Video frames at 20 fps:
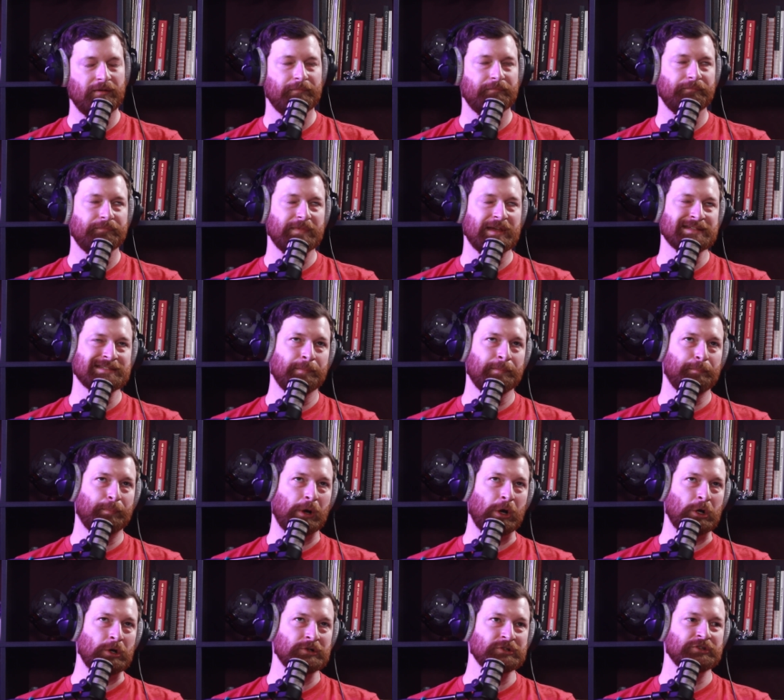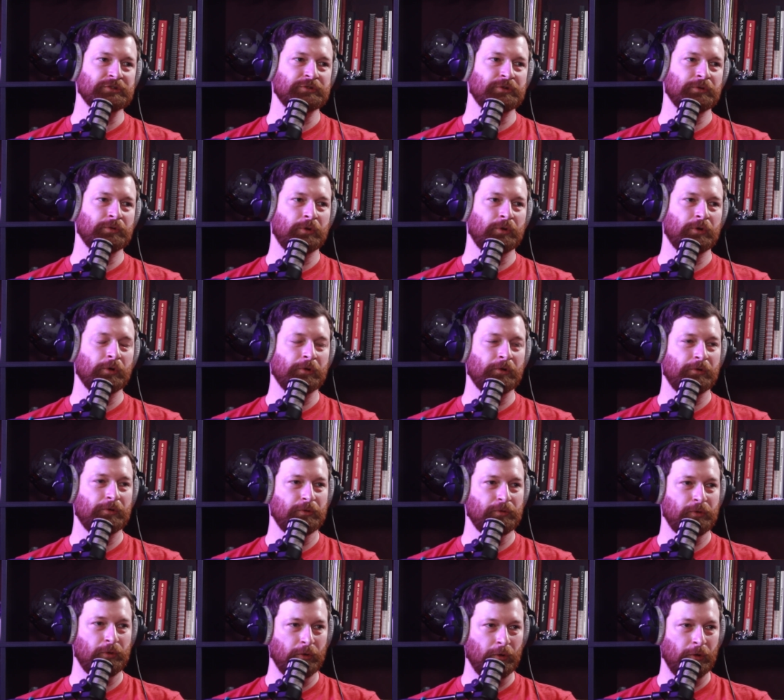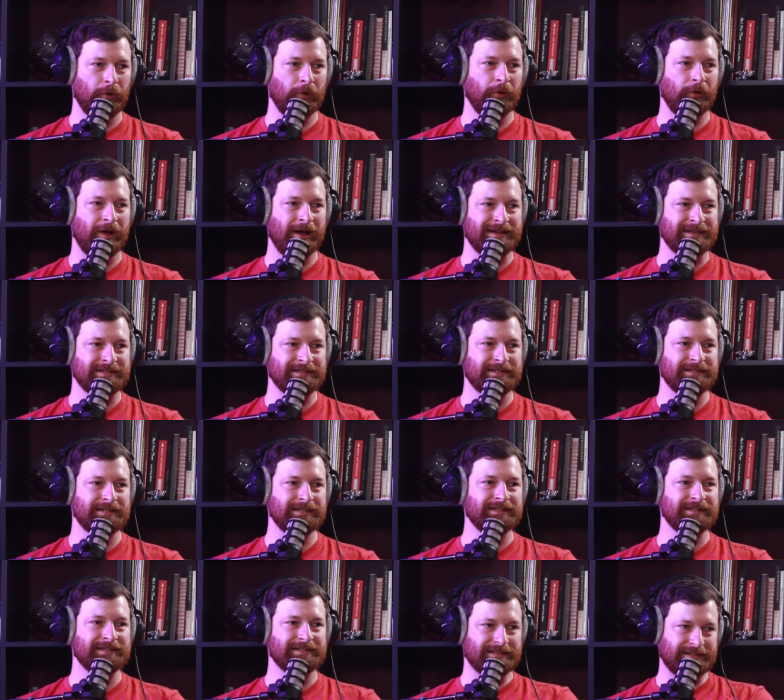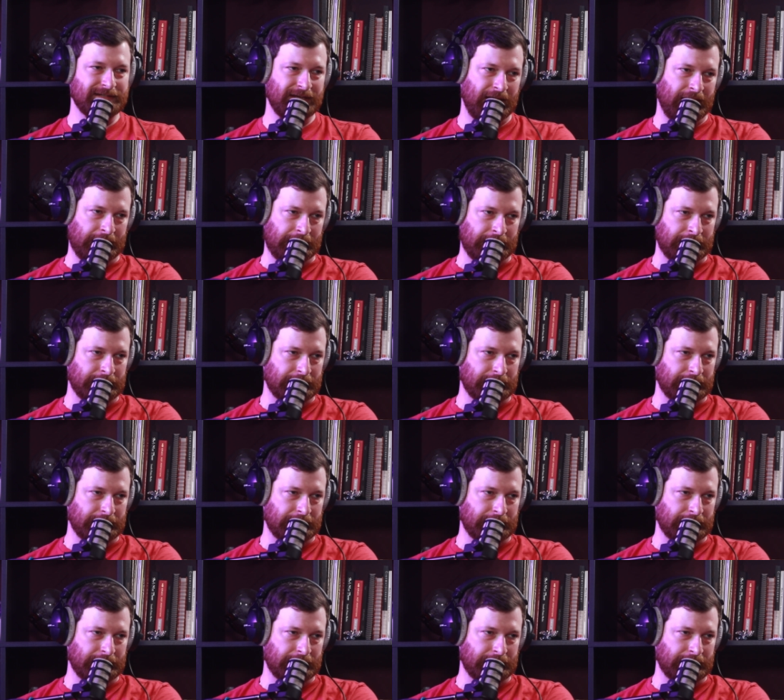as a personal goal, goal I did state,